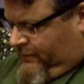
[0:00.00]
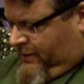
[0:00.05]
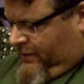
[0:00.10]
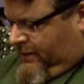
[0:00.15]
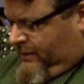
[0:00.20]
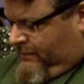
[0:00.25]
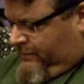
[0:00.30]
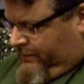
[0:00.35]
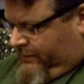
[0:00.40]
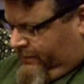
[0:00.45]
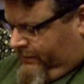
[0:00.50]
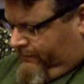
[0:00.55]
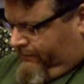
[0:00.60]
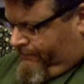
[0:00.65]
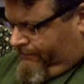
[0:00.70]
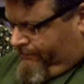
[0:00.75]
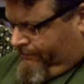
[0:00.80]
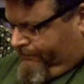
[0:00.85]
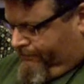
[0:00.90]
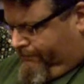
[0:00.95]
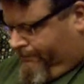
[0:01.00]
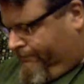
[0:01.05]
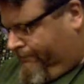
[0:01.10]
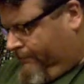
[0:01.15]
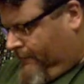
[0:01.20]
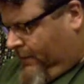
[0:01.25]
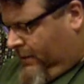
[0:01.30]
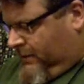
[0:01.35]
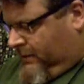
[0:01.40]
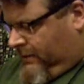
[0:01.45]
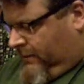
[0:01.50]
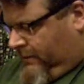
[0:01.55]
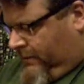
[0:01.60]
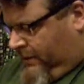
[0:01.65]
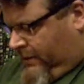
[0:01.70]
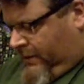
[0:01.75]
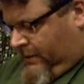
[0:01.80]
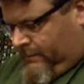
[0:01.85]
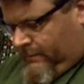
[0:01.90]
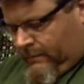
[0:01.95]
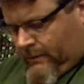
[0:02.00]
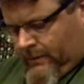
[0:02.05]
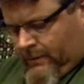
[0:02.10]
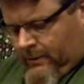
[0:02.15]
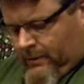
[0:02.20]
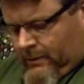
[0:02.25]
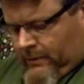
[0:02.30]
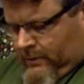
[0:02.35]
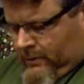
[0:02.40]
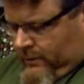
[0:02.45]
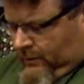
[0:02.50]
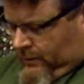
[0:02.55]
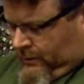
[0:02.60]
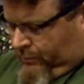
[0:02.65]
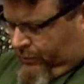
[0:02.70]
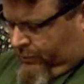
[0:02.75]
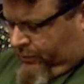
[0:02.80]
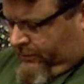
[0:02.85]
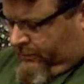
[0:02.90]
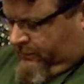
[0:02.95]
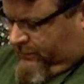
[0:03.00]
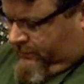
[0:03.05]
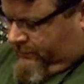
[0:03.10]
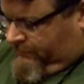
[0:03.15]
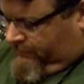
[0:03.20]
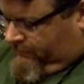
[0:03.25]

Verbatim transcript: right, but that's all right. I'll put it.